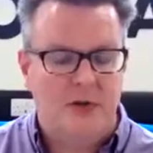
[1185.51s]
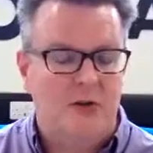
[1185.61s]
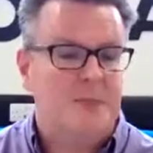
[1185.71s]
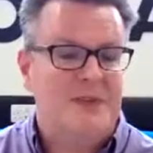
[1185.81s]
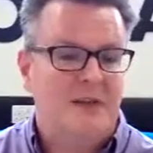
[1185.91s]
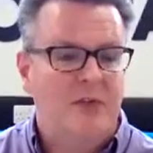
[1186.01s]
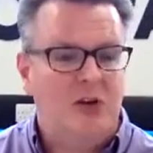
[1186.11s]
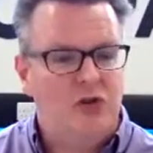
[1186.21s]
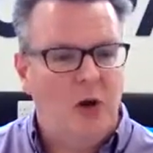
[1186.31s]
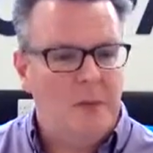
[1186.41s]
Specific.
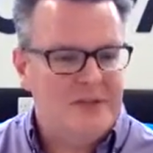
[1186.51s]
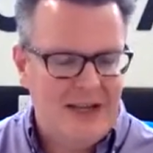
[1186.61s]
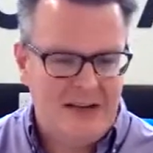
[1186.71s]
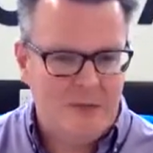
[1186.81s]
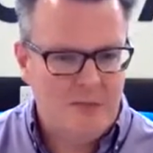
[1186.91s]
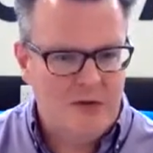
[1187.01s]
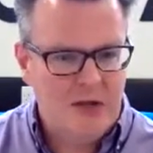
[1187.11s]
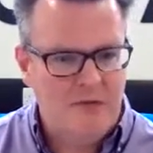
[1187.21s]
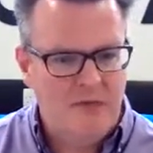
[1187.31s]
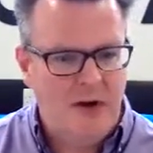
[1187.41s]
Is that something
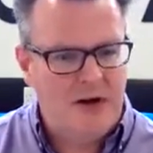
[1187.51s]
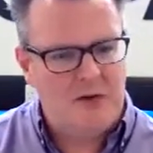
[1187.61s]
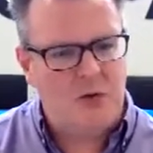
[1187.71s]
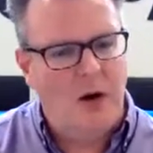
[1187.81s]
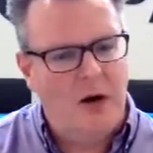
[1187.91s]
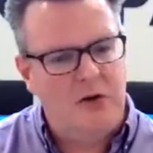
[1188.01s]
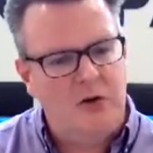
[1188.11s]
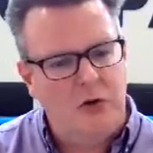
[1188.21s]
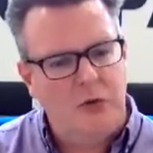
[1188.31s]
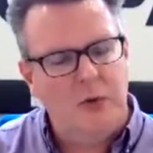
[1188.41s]
I know it's quite
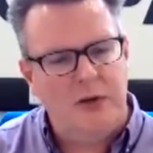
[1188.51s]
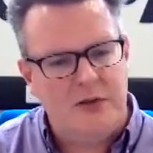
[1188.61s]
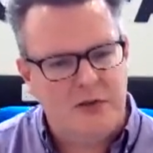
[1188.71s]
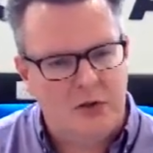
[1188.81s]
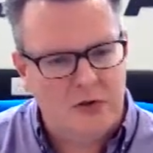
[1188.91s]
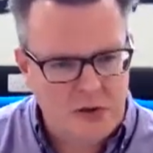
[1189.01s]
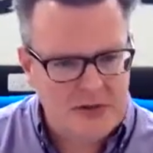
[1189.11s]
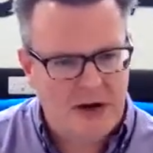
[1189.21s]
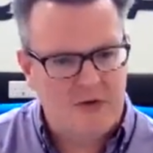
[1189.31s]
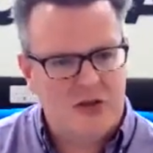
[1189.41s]
new and it's sort of new
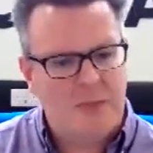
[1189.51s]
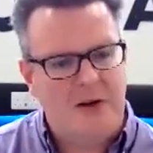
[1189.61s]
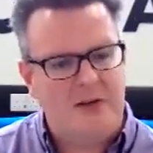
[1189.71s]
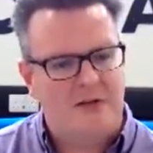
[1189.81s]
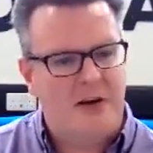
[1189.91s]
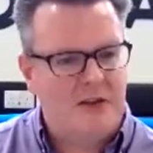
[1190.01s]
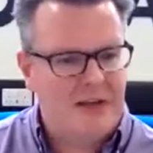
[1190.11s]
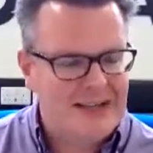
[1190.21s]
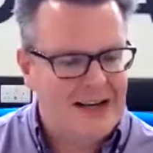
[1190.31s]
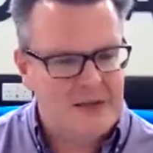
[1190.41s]
territory, but is there anything you
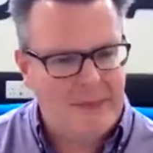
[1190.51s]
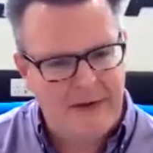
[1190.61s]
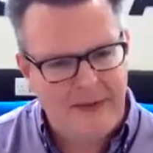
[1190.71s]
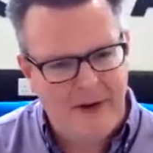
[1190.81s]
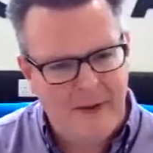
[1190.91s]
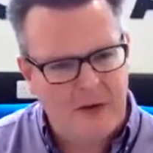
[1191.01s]
can tell us about that?